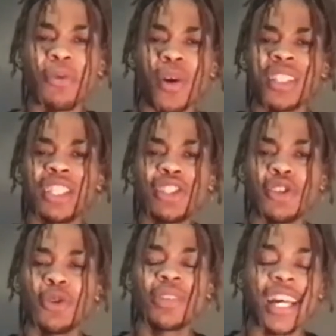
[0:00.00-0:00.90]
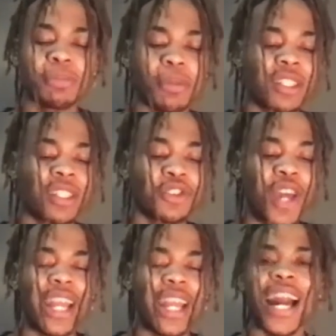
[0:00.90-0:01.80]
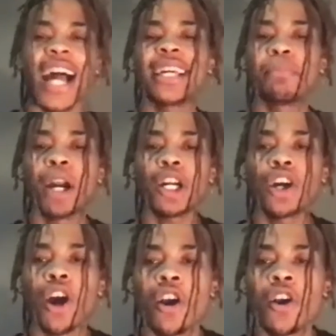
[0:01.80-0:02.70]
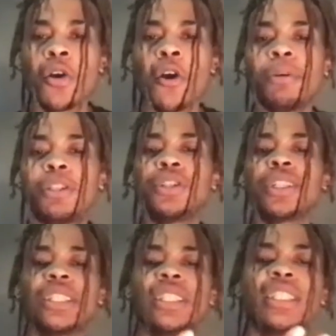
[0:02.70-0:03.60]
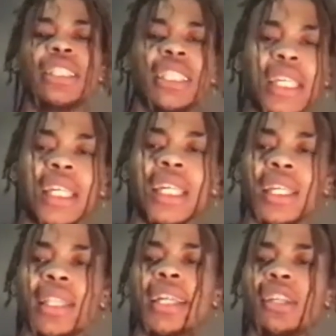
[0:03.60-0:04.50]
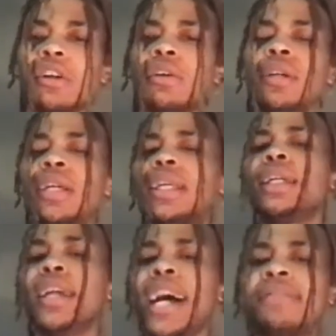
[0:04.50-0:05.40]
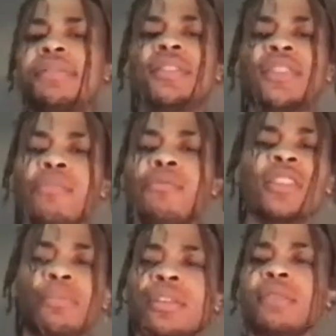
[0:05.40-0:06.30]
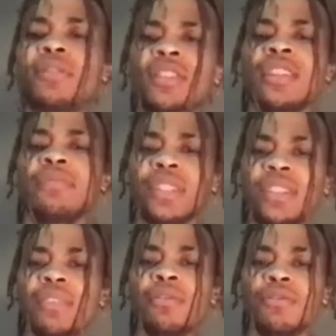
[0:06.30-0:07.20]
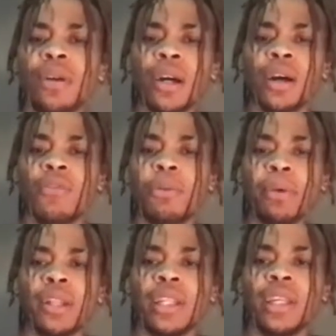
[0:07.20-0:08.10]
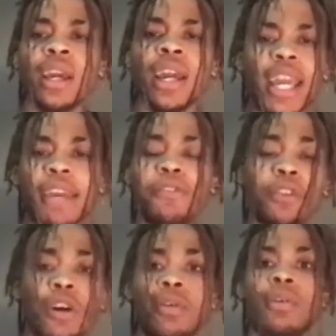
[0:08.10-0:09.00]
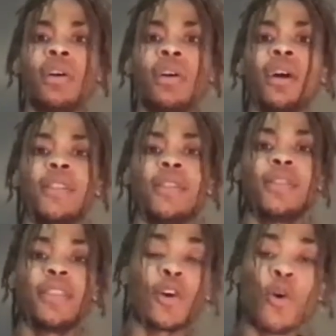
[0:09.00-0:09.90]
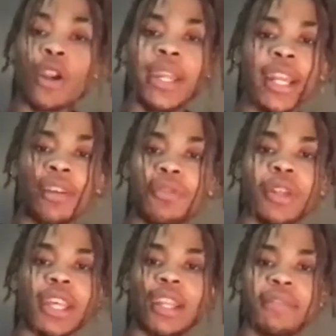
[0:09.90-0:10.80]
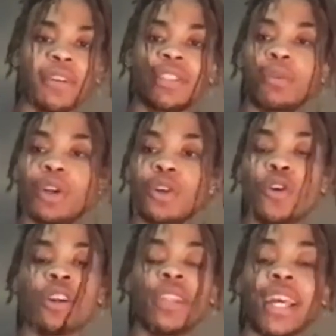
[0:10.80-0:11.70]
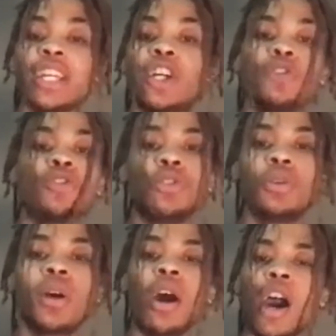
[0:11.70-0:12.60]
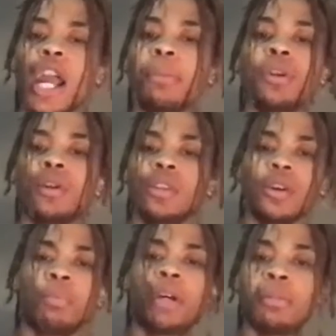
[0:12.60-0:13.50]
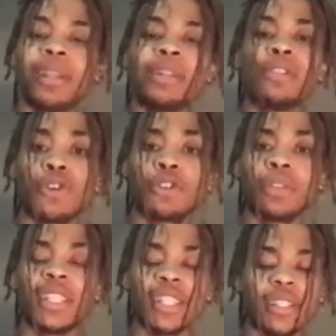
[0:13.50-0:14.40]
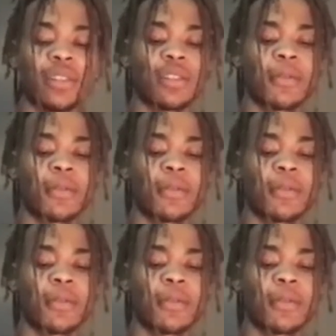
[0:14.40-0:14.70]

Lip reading: wasn't used as much because you had a guy like Michael Carter, but you could see that, he could have some resemblance of receiving ability if, the coordinator for the NFL team or the coordinator that he goes to are able to, put him in those positions.